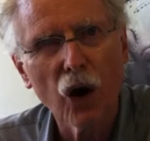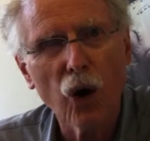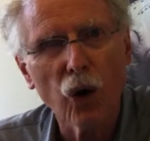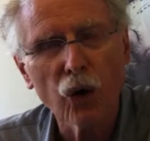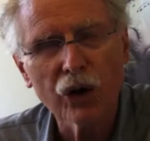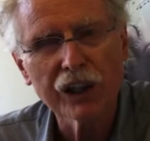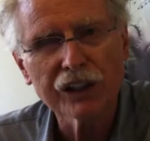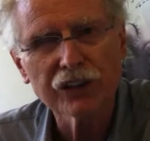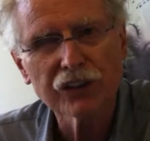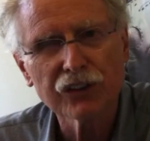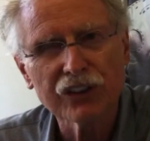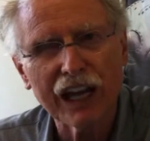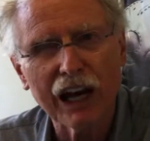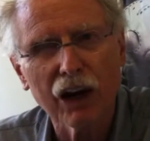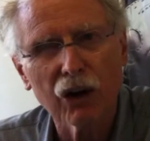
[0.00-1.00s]
No,
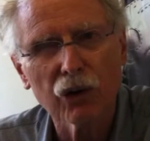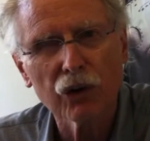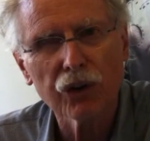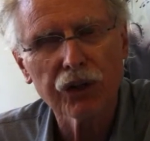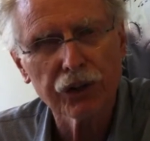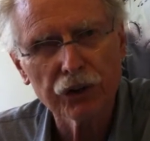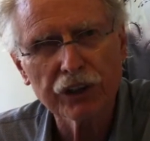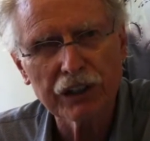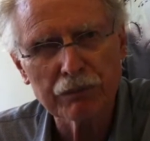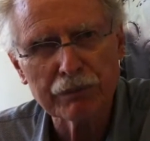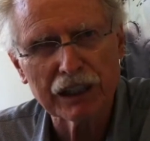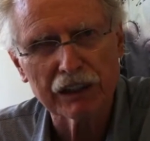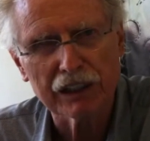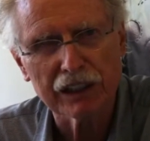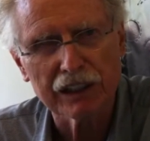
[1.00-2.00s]
it's now 30
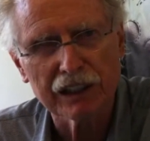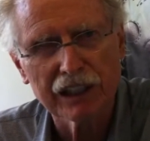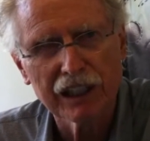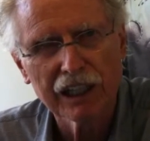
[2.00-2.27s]
million.